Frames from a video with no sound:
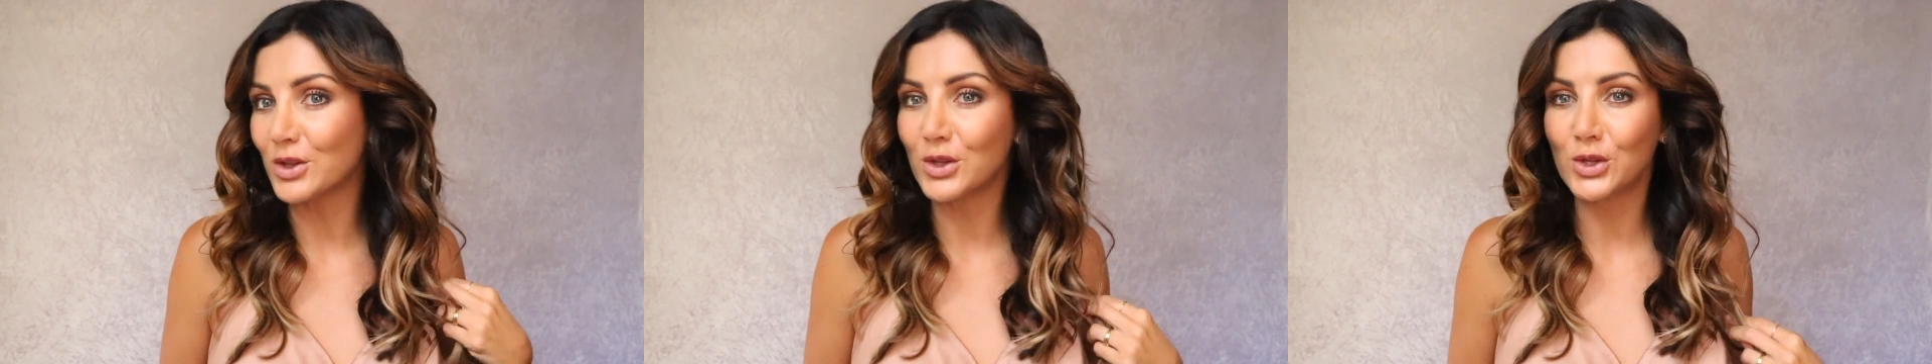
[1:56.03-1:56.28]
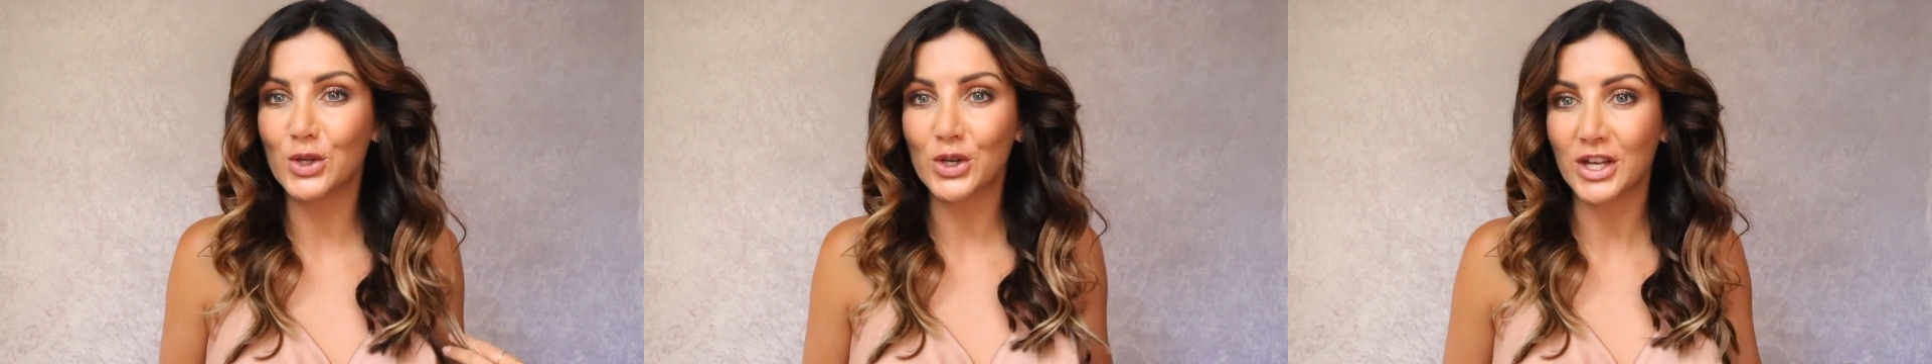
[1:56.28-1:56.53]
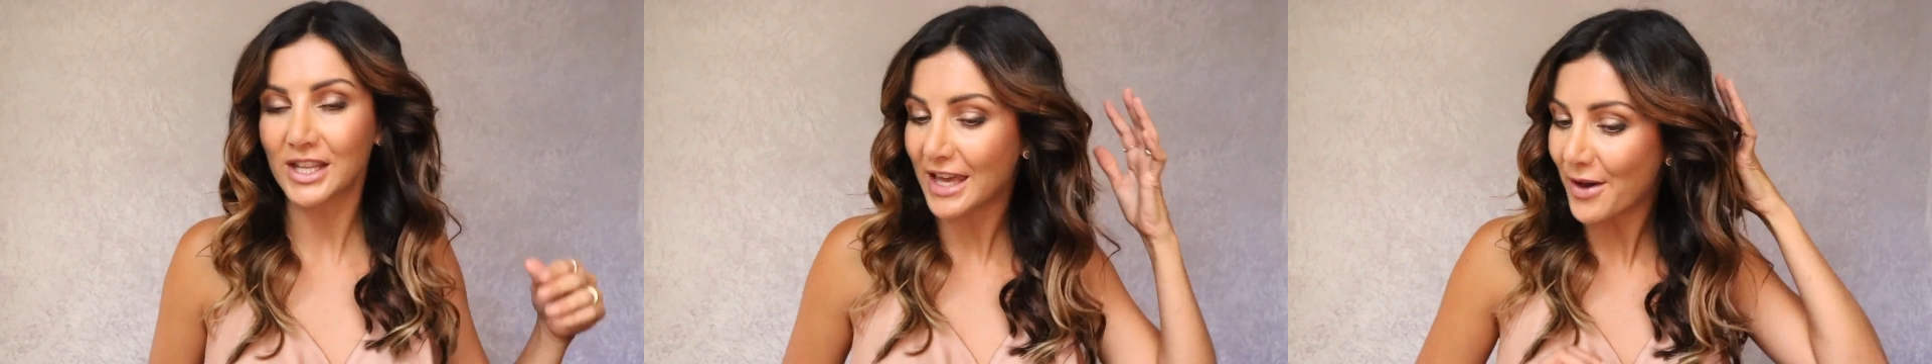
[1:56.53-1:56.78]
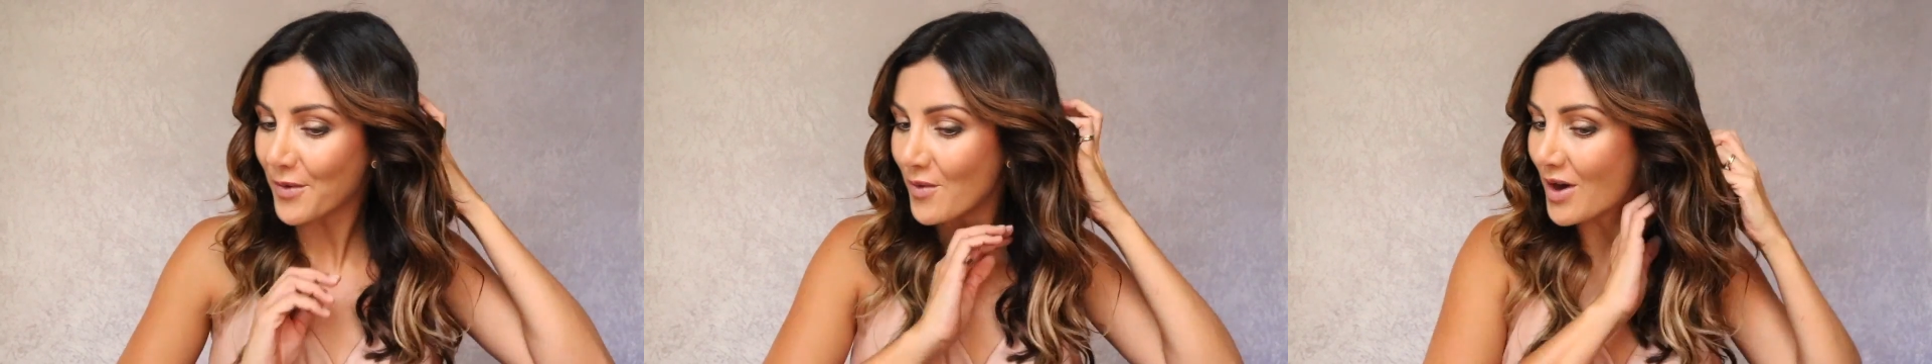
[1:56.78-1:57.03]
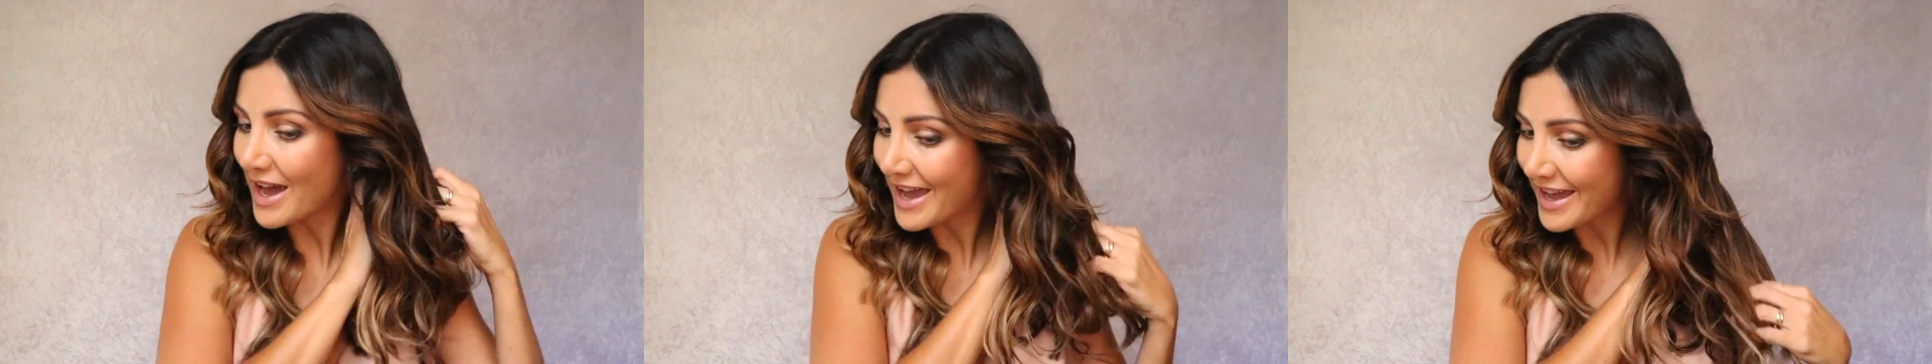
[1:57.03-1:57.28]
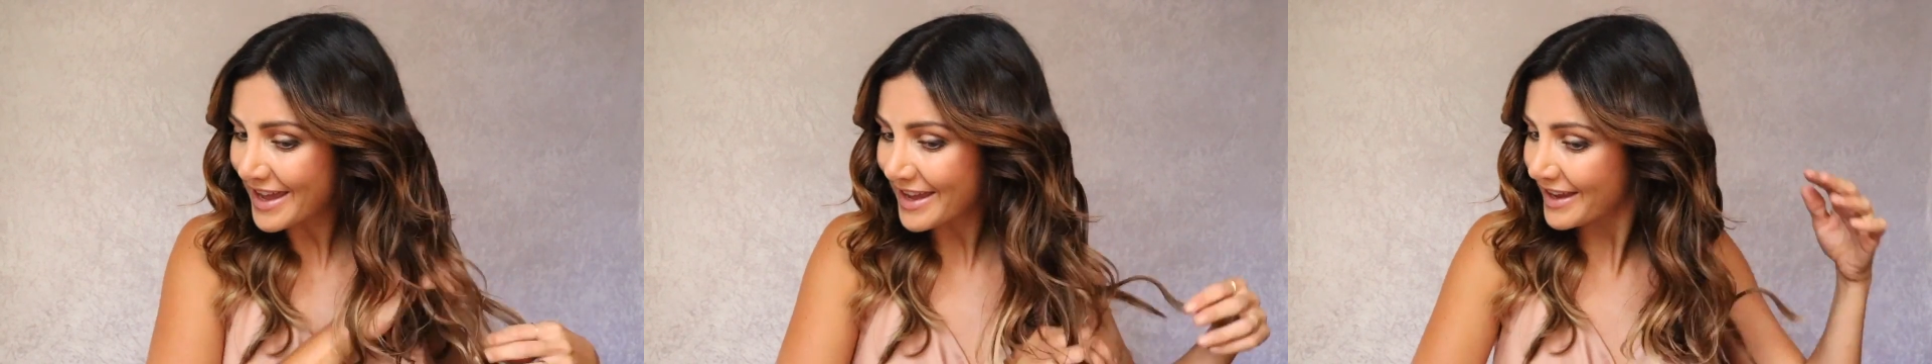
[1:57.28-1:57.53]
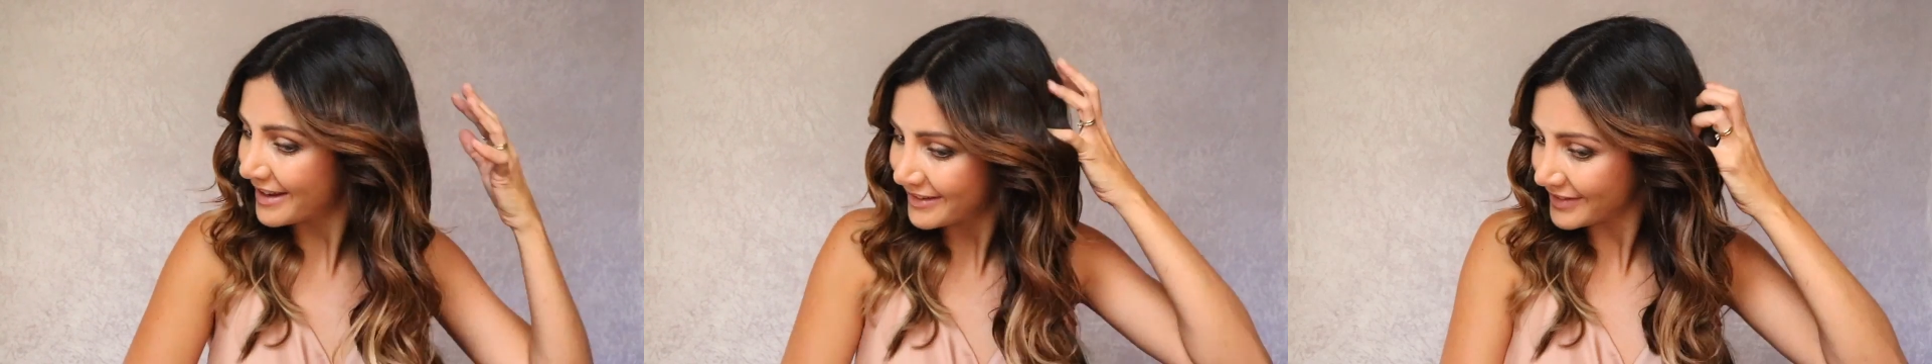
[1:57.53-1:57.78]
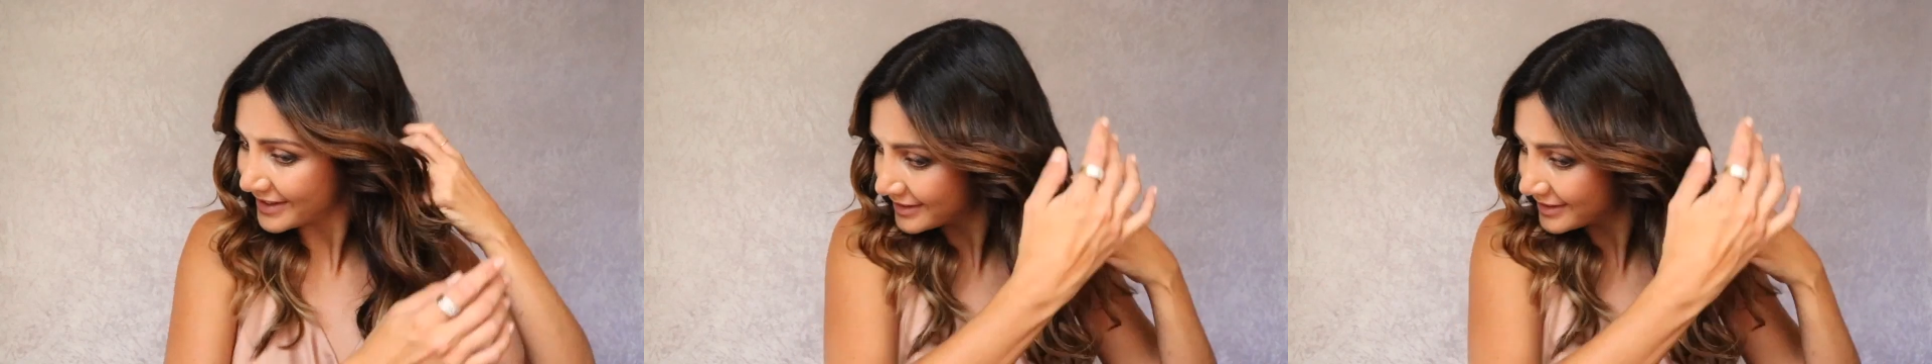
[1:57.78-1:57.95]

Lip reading: Look at that wave.